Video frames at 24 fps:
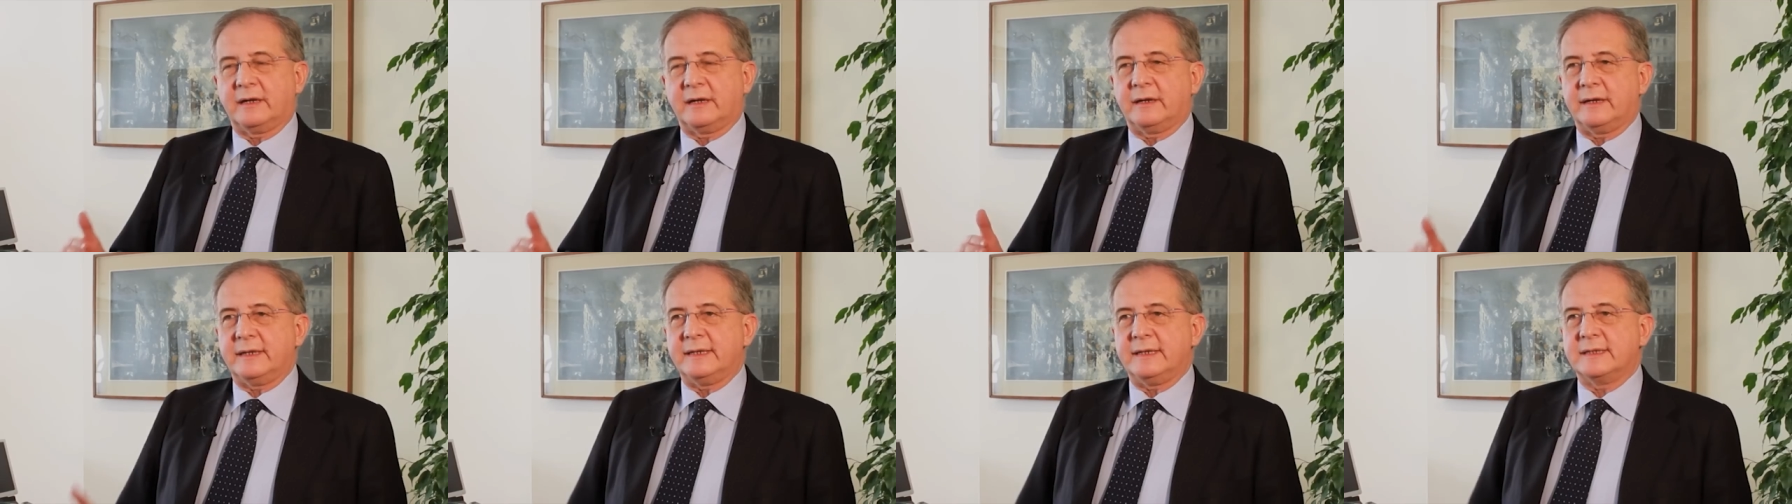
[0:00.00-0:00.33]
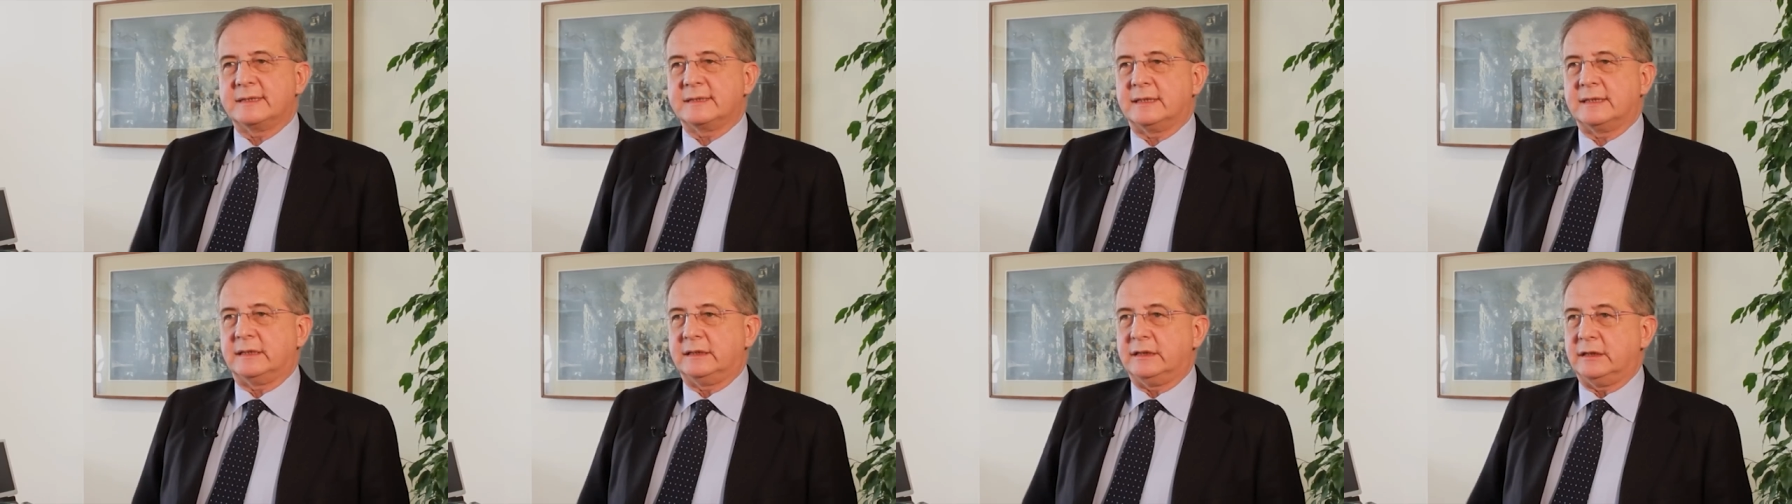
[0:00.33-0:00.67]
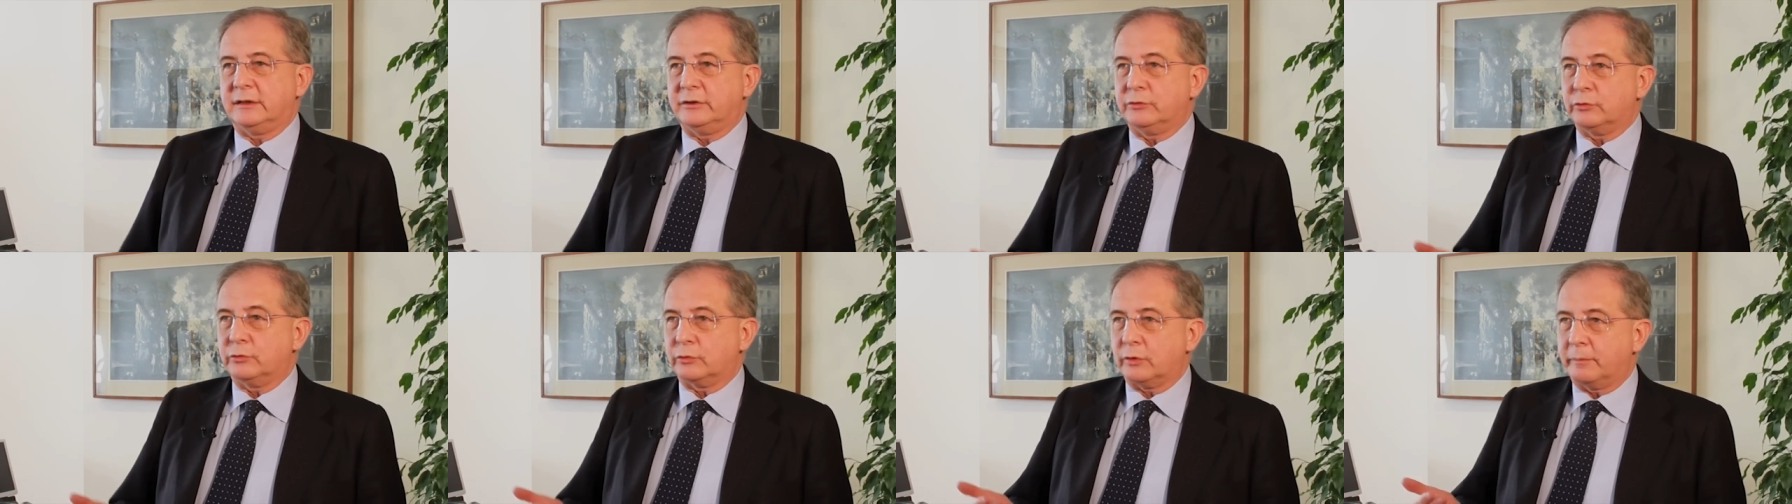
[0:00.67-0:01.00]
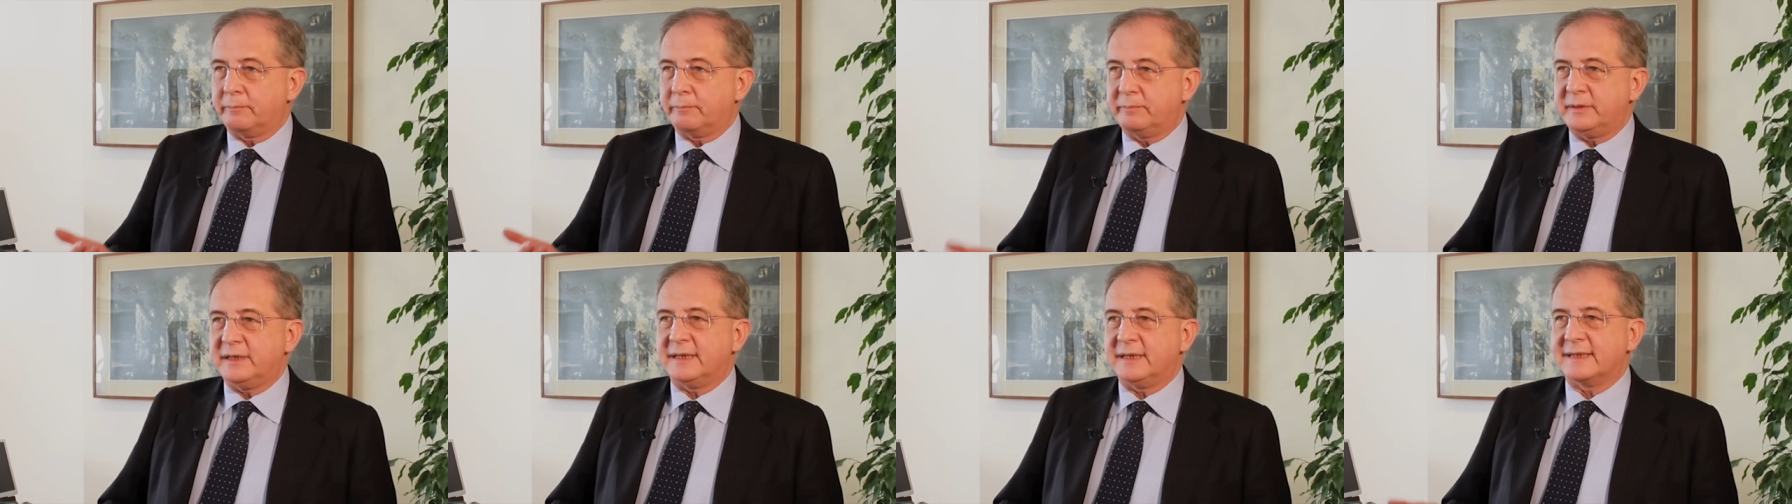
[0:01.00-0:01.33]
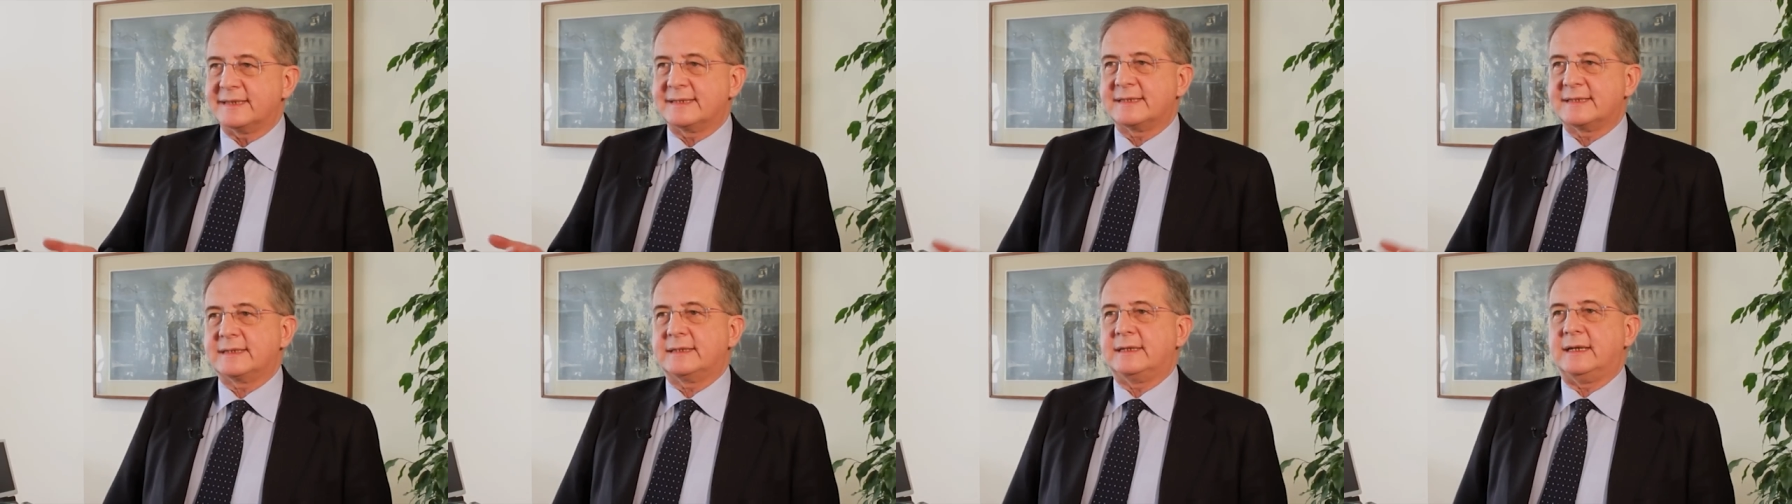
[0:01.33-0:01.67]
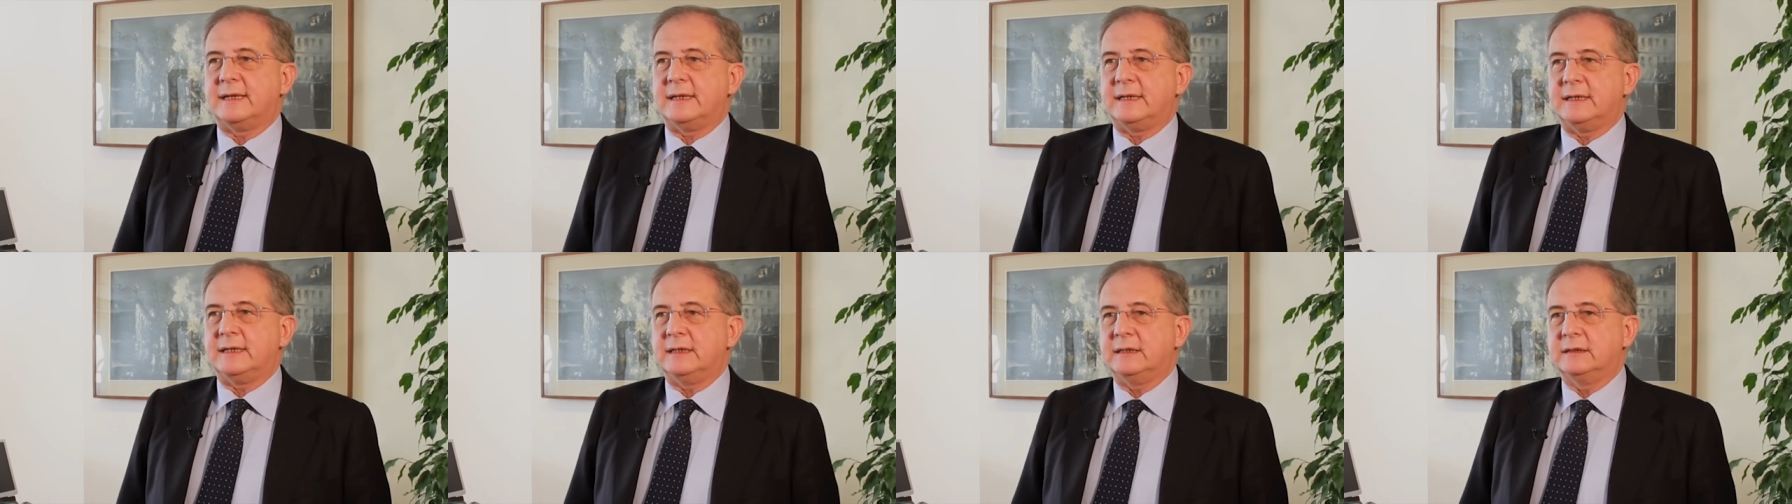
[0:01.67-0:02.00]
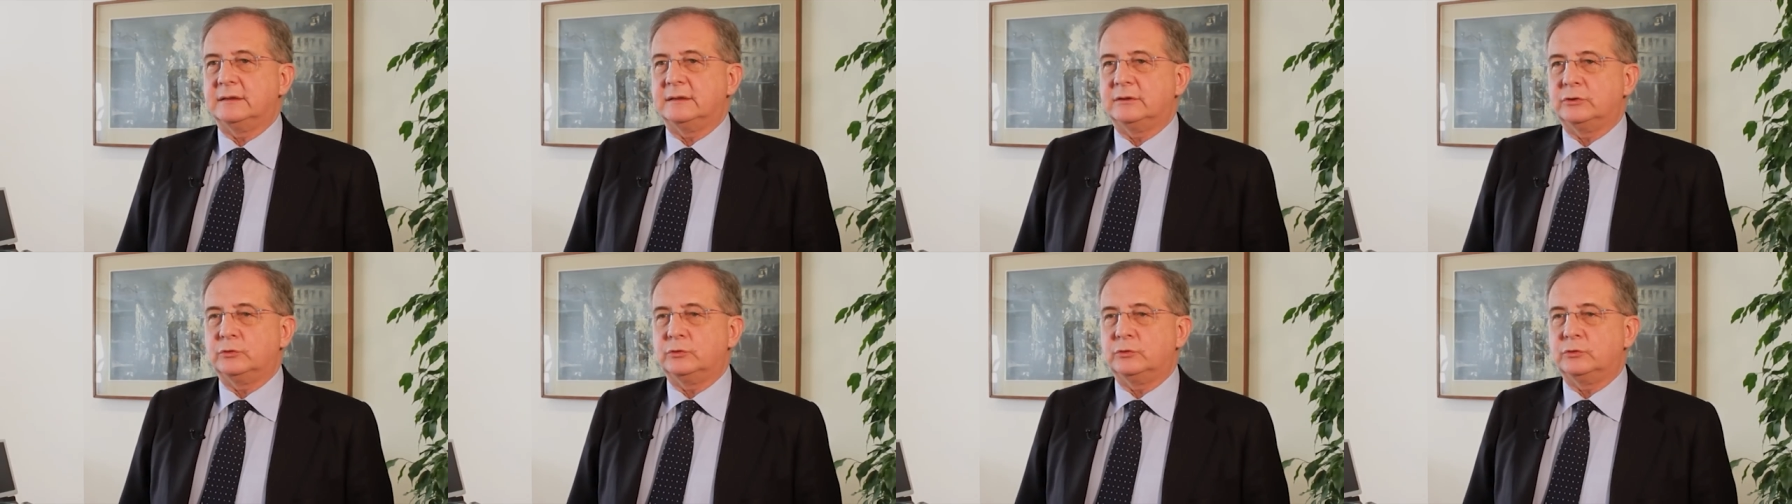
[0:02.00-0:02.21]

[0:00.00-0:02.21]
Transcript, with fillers: grids at a European scale